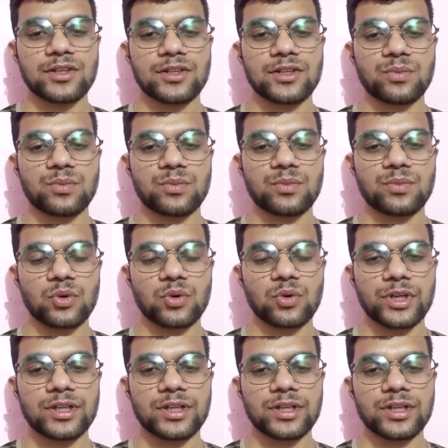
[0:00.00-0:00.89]
And food
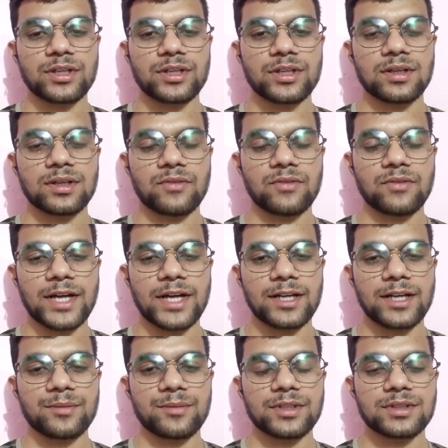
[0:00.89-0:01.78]
microbiology will
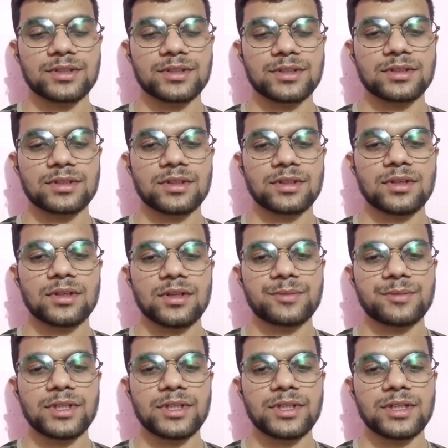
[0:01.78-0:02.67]
deal with the various
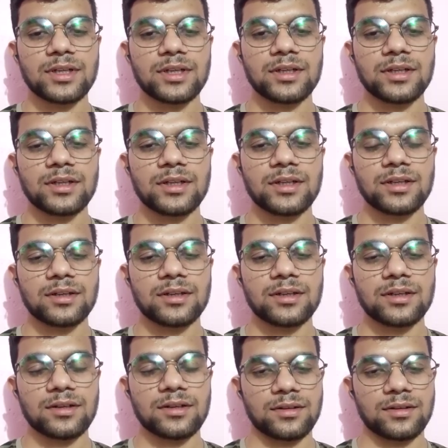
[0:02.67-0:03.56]
microbes,
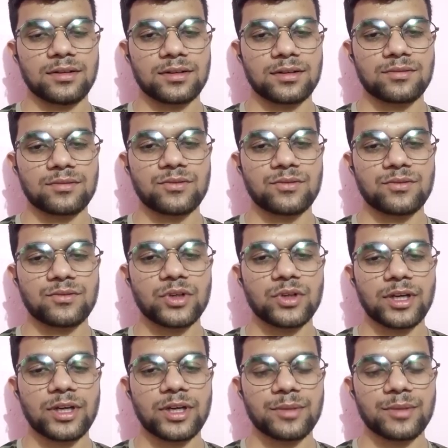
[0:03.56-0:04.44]
various enzymes,
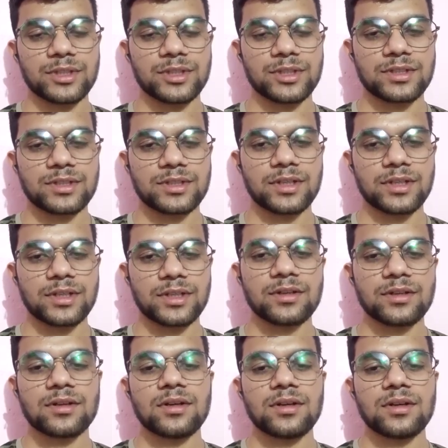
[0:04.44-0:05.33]
uh,
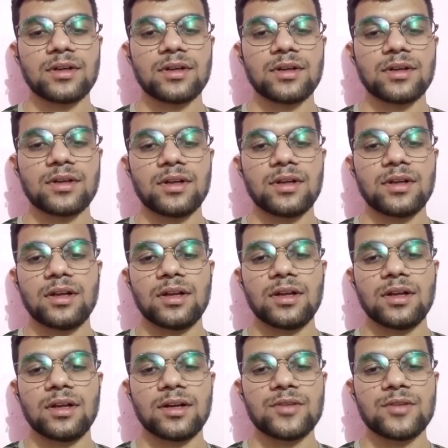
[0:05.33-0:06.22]

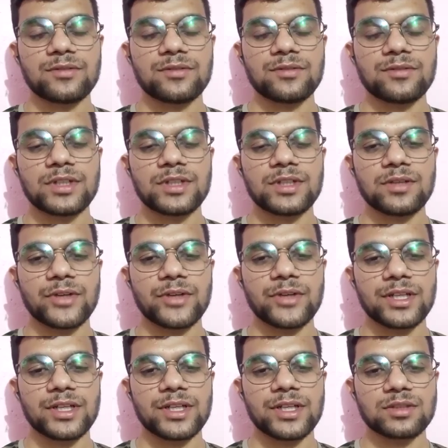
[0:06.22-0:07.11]
various microbial
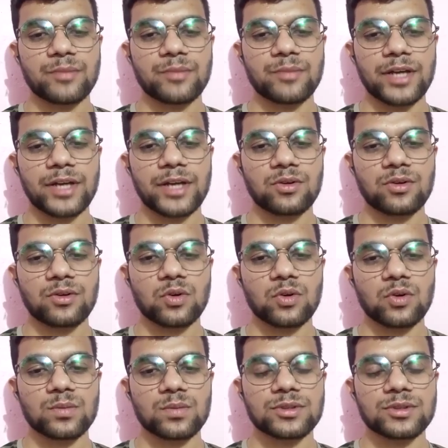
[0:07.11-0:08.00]
processes
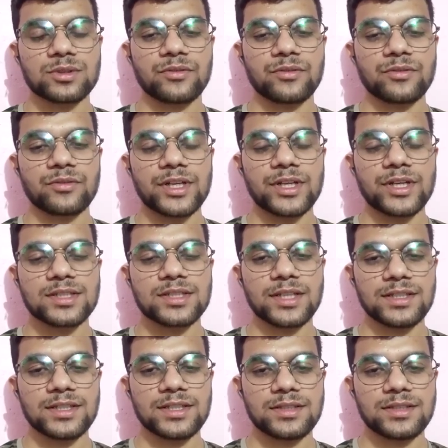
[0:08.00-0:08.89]

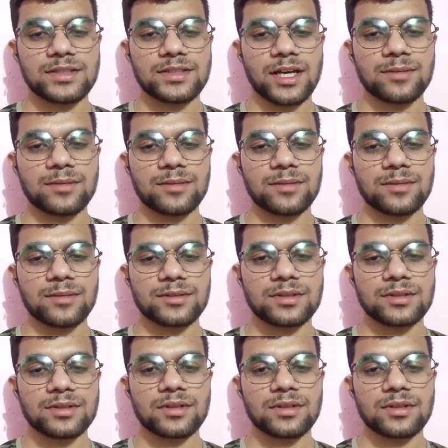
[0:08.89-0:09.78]

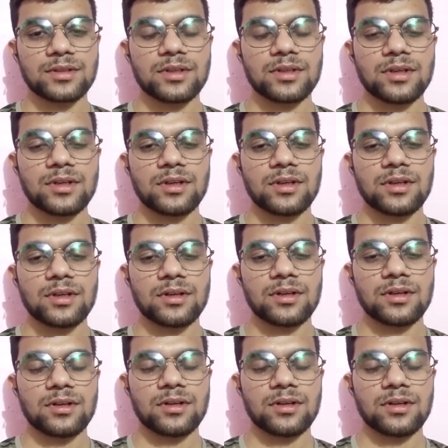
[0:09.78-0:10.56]
and also a newer